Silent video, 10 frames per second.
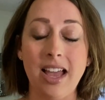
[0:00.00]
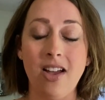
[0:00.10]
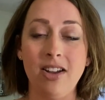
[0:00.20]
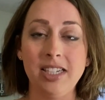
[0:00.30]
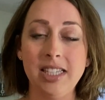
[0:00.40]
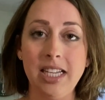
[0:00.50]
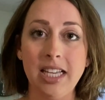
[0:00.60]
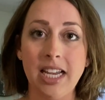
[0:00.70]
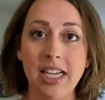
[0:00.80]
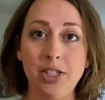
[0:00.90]
Honestly,
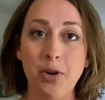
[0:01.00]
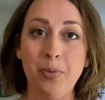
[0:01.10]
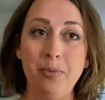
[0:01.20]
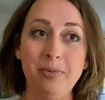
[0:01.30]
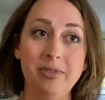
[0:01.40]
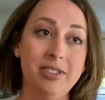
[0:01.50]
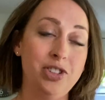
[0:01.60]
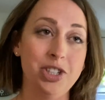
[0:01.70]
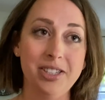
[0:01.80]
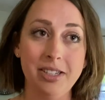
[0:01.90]
the kids are
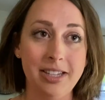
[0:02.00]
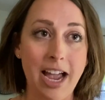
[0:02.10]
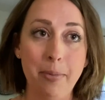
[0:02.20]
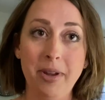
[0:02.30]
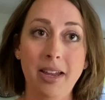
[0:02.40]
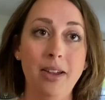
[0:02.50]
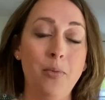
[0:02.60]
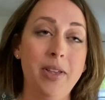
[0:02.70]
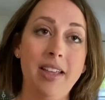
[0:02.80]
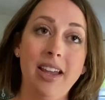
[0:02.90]
just as happy
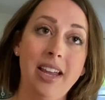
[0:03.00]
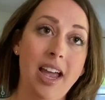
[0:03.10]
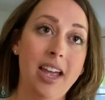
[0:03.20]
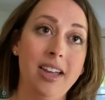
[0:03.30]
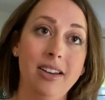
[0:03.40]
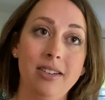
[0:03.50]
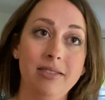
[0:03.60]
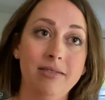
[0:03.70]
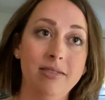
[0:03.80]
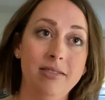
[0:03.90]
when they get
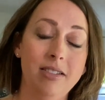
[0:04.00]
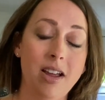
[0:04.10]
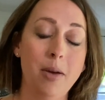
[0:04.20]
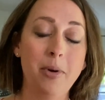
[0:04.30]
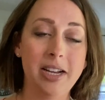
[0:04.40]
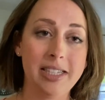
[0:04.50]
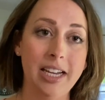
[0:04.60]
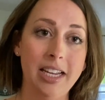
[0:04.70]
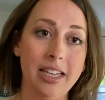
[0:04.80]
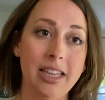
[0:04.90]
a
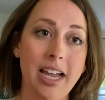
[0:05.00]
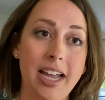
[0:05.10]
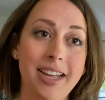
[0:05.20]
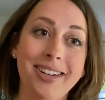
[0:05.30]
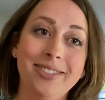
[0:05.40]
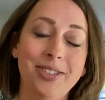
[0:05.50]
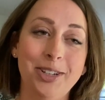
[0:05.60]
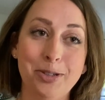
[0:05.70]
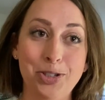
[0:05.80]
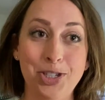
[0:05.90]
present that,
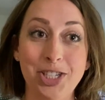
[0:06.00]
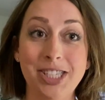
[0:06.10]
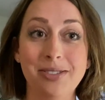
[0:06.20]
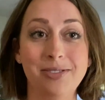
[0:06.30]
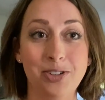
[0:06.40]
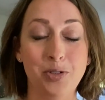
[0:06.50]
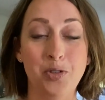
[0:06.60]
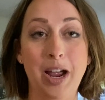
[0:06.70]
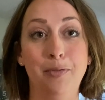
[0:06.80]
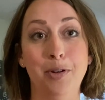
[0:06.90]
she just
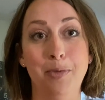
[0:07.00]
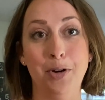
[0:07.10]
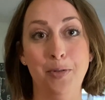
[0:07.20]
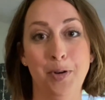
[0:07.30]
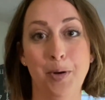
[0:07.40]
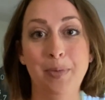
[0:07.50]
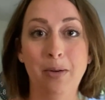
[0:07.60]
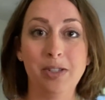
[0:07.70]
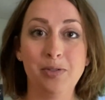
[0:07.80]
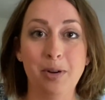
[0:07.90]
grabbed from her room that
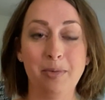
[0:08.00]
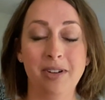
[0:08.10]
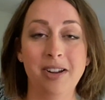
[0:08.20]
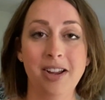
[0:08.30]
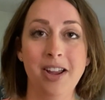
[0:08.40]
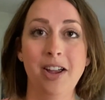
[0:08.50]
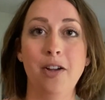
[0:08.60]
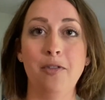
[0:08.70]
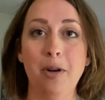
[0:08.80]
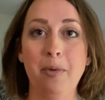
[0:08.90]
was from
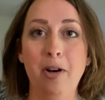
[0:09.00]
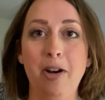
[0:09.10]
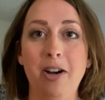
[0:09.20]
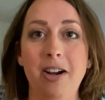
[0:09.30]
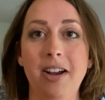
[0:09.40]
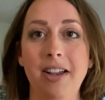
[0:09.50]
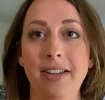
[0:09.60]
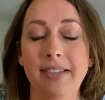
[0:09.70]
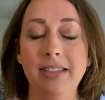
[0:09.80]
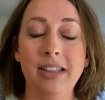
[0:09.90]

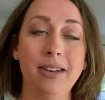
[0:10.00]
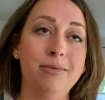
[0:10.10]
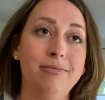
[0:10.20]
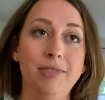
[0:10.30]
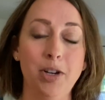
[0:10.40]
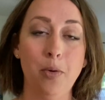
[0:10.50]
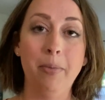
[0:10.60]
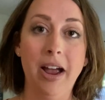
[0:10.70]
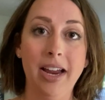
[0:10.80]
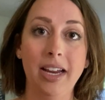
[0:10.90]
her, than,
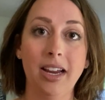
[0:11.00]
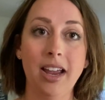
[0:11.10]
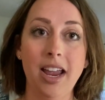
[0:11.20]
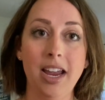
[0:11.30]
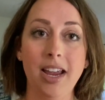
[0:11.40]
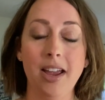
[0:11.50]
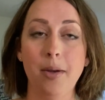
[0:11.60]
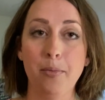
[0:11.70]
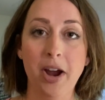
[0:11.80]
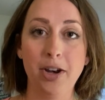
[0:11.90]
buying a
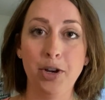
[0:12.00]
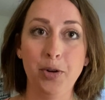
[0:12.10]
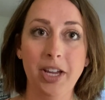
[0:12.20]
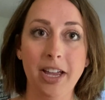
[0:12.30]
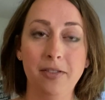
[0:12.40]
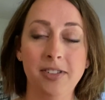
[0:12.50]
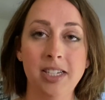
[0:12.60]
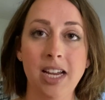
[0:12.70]
brand new gift.